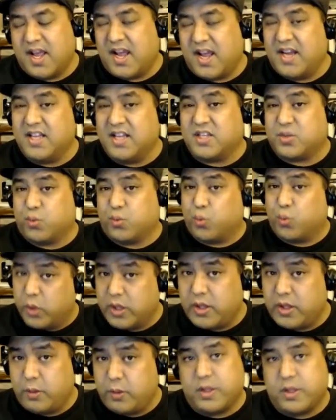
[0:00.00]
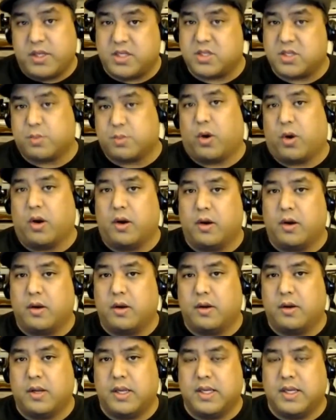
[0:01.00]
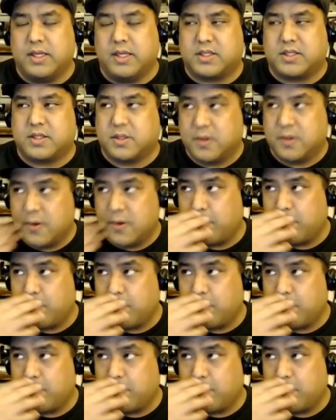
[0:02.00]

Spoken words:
And it's really, really smart. It's